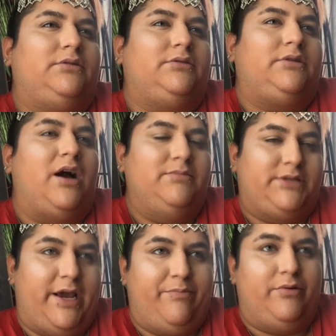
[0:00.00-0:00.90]
comes
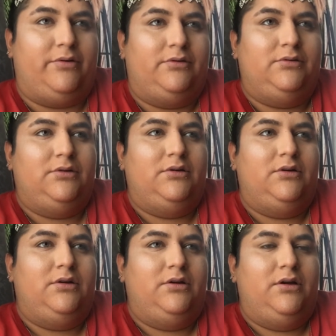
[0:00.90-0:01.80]
April
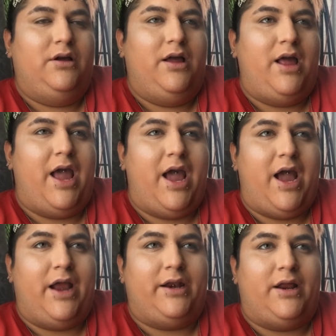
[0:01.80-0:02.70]

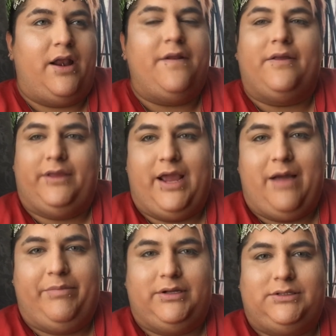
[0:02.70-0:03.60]
and nothing
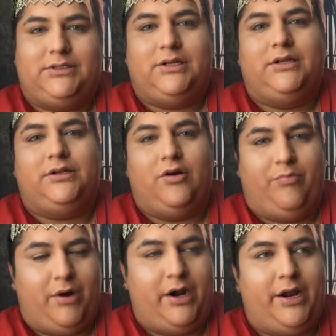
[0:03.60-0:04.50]
happens. No
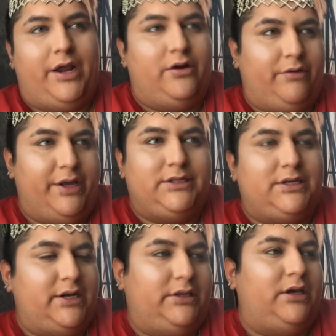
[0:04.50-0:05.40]
party, no quince,
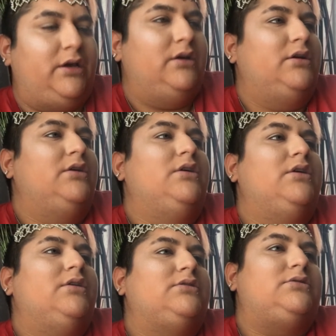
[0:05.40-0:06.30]
nothing.
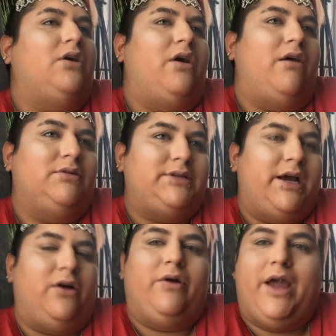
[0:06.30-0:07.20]
So I was
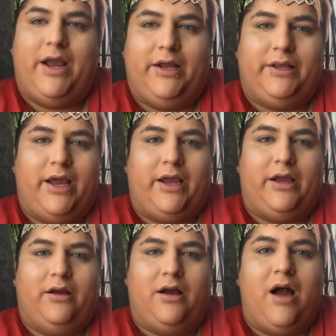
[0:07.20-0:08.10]
like, okay, like
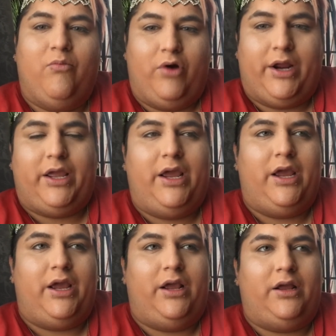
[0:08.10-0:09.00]
I'm
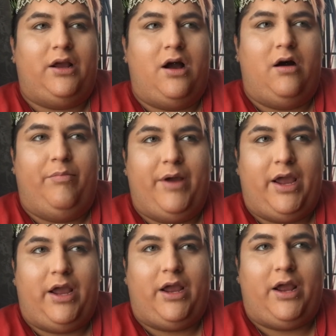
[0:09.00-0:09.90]
working, I'll
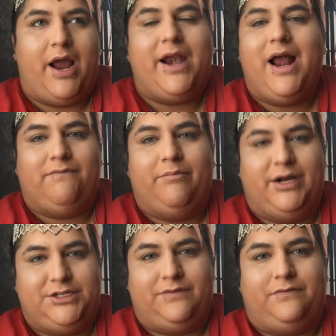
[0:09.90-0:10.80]
pay. I didn't have a
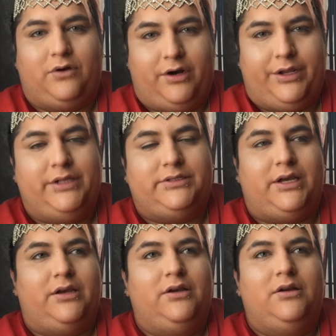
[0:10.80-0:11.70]
budget for her quince.
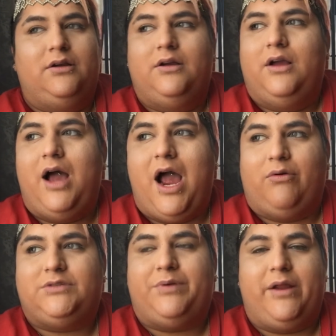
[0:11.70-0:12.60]
I
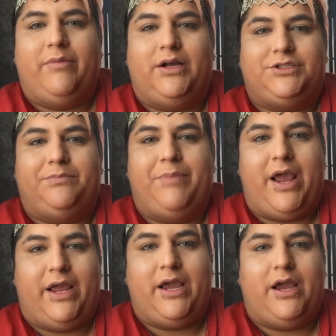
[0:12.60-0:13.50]
was pretty much
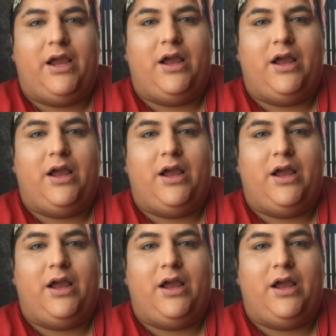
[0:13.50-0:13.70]
paying it